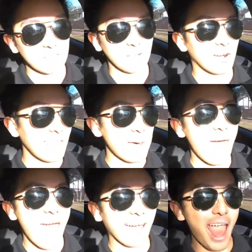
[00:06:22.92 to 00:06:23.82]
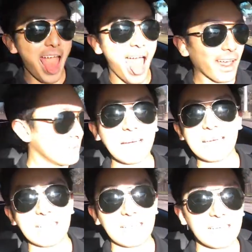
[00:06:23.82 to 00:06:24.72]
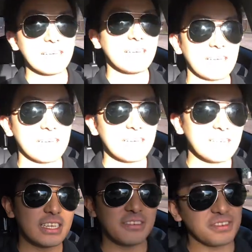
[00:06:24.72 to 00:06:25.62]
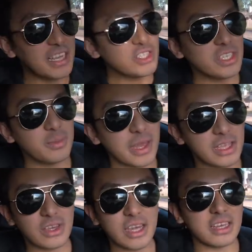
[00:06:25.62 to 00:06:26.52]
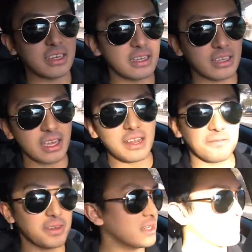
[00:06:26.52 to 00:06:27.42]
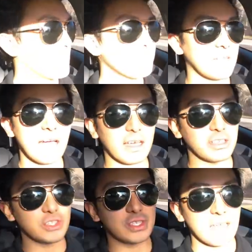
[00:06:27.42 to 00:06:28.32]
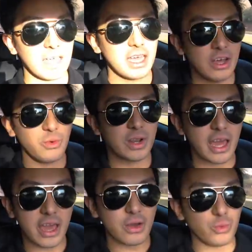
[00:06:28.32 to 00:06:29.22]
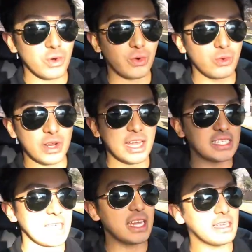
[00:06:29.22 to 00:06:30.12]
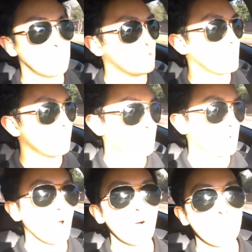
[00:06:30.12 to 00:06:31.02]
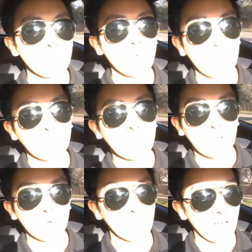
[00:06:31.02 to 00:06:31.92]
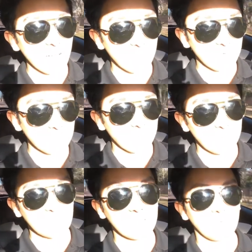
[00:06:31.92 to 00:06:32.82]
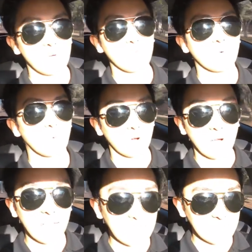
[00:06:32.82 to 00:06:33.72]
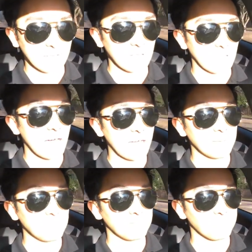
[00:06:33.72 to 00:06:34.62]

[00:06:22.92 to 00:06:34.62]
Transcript: to earn that bag. But eventually, man, you gotta you gotta figure something out. And just what I what, what I say is go for the thing that you love. Because if you regret it down the line,